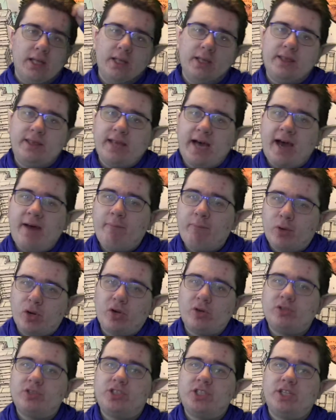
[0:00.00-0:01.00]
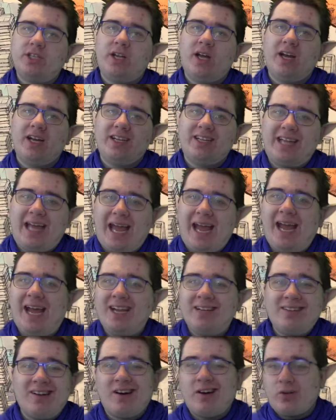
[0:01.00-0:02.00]
that person
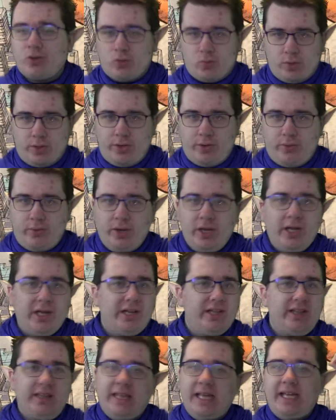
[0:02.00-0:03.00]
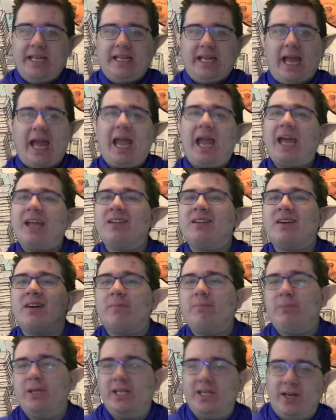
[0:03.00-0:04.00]
cannot grow, they
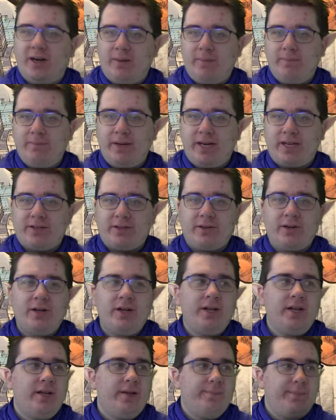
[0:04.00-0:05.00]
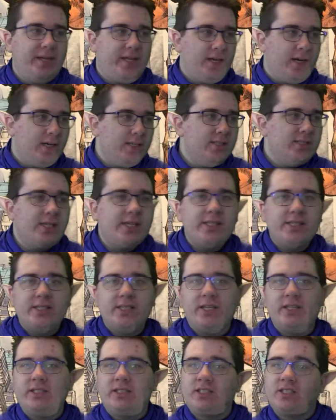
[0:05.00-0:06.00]
cannot become better. Because they
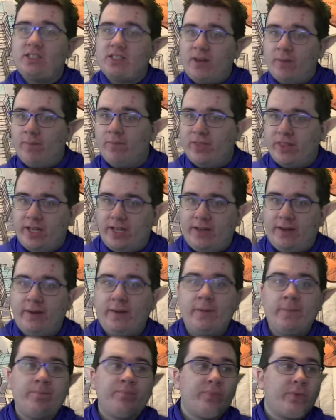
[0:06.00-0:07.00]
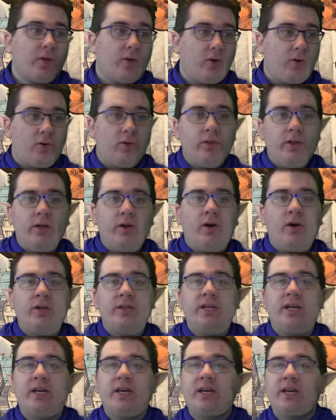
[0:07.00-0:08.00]
said something early on,
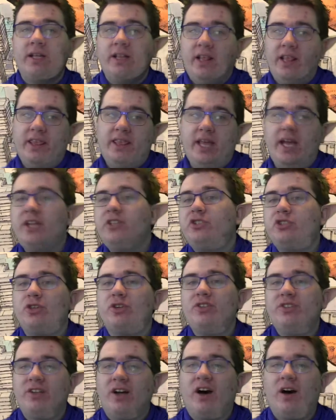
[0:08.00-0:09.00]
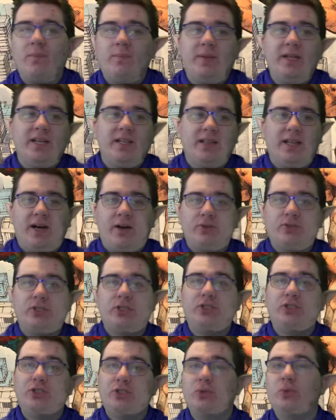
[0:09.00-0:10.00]
they should not be allowed to
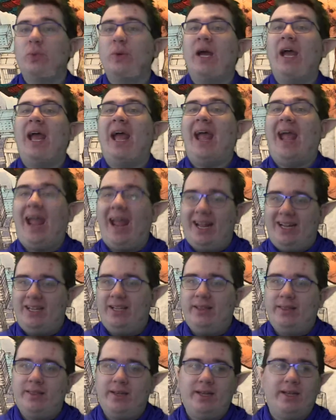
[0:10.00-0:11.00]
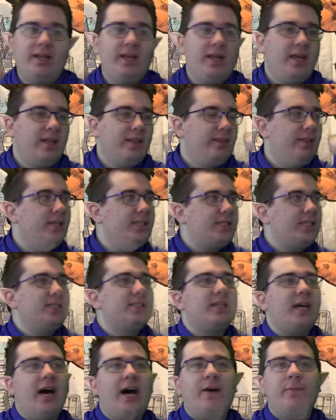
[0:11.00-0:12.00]
do anything. This has
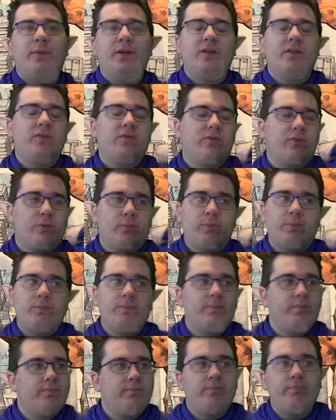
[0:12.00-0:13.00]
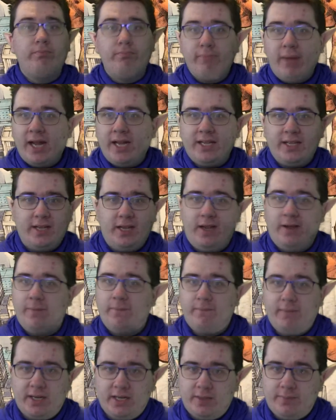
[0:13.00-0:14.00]
happened for many,
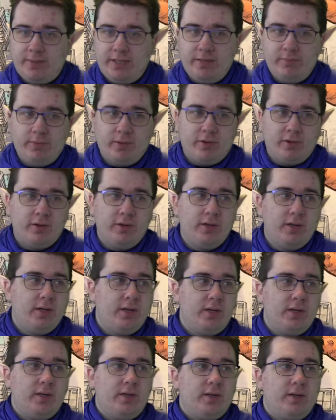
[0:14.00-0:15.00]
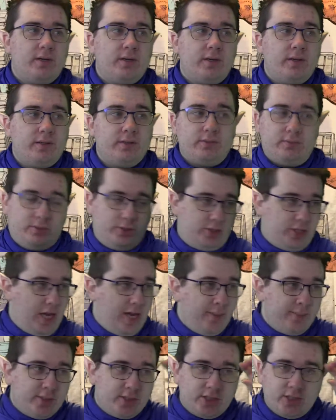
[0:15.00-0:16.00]
many people.
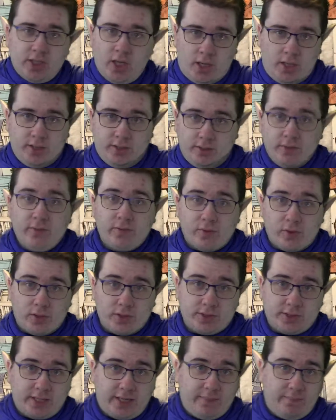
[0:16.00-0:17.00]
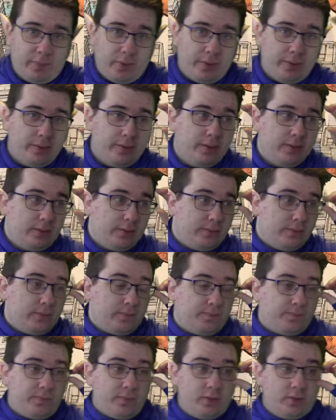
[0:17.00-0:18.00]
James Gunn, for example,
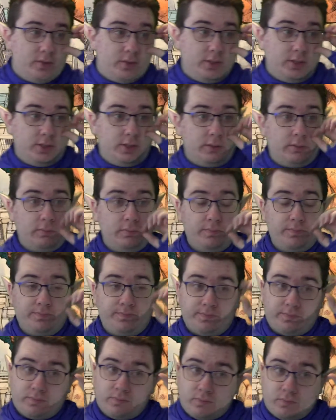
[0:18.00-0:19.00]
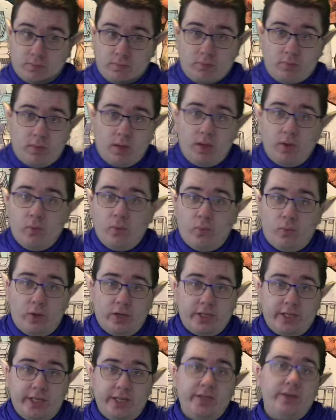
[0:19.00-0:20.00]
just when
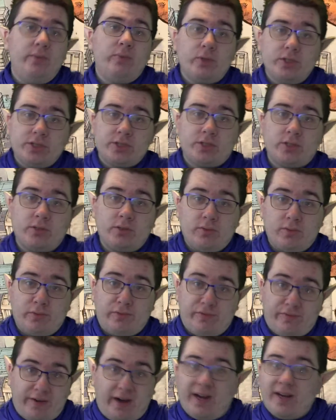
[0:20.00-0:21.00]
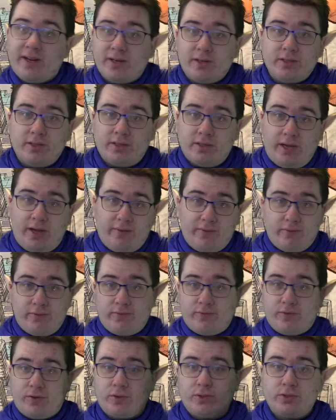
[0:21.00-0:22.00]
he was fired at
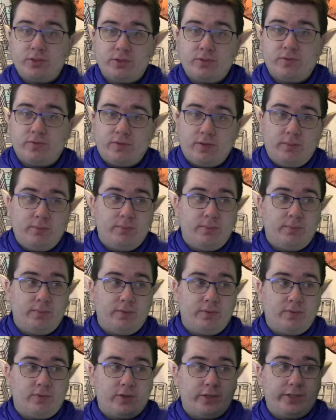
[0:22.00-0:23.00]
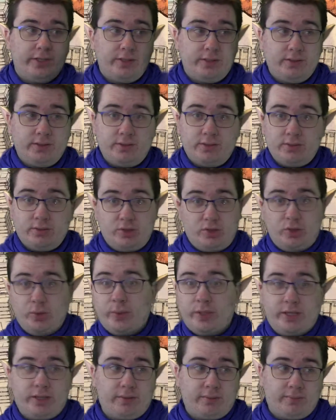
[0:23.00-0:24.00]
first from freaking
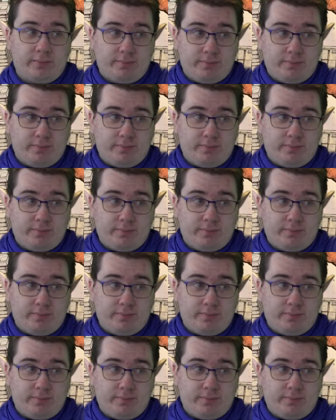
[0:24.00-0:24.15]
doing